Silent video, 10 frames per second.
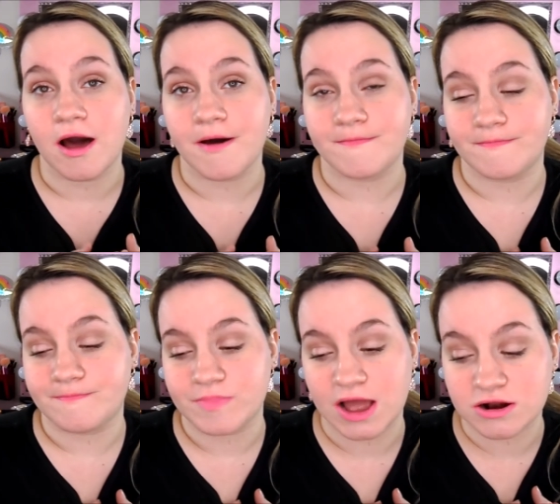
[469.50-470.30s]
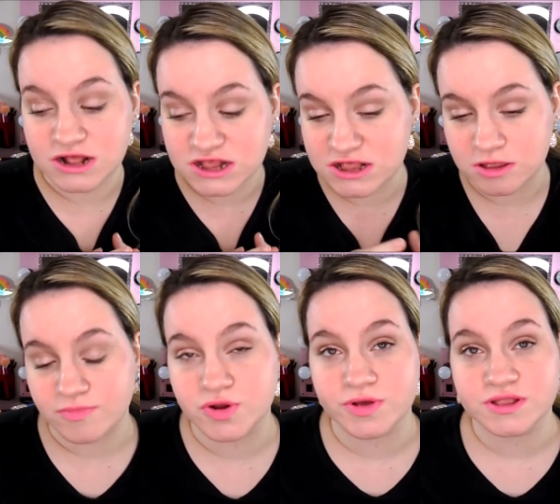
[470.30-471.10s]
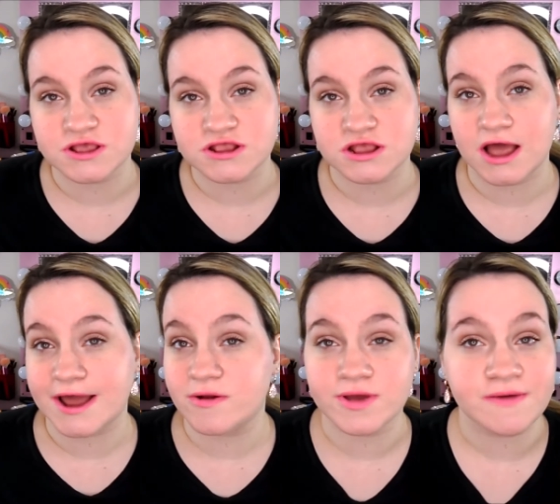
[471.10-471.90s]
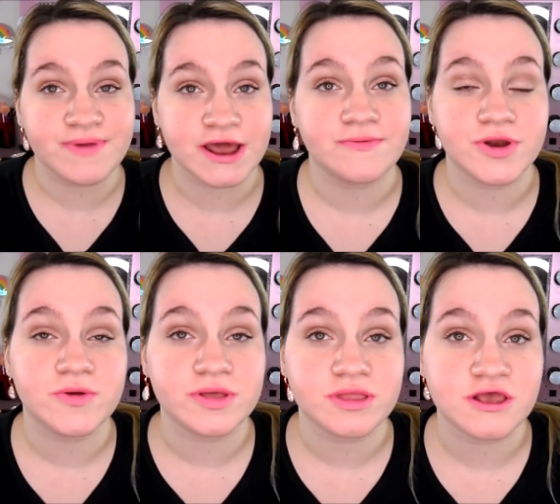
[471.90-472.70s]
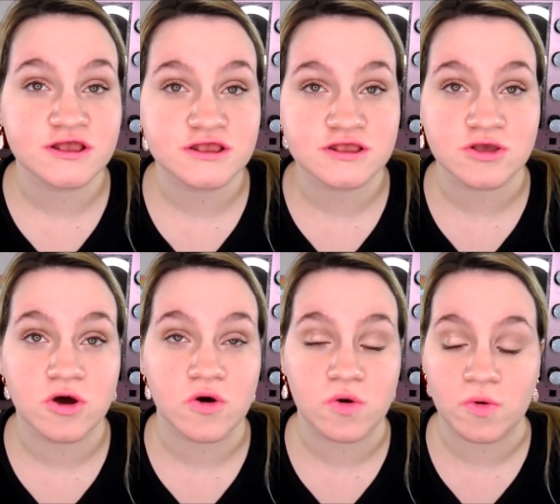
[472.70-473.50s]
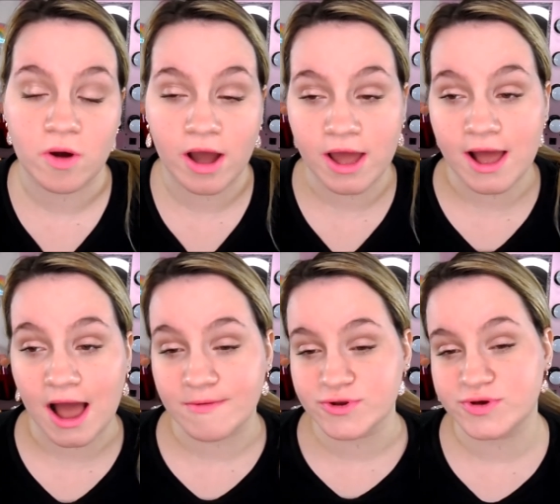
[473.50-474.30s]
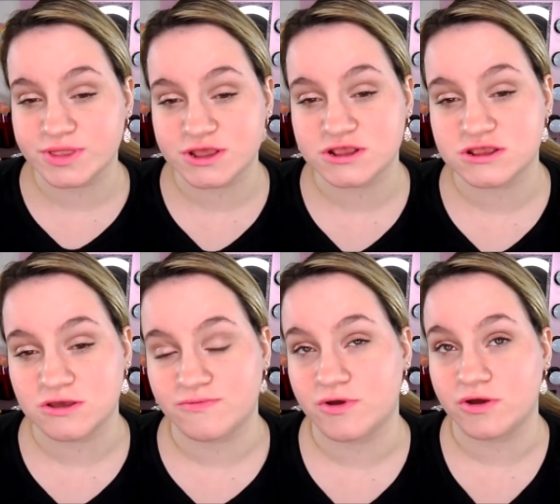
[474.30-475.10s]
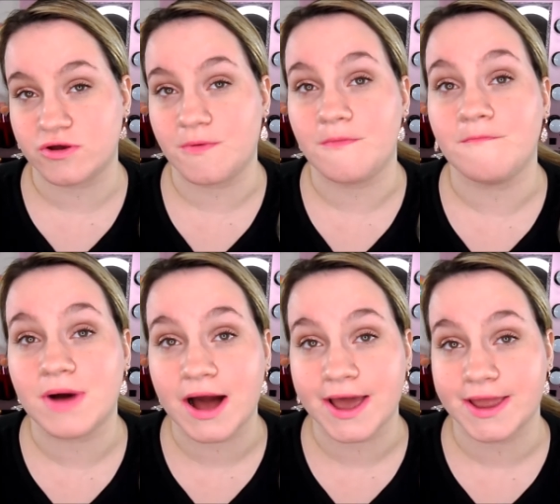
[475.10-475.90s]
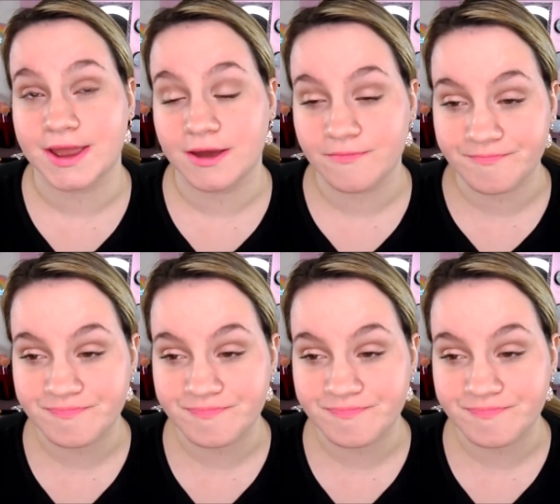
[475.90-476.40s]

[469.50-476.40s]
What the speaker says: I honestly love doing this. I don't get paid for doing this, so I'm doing this for my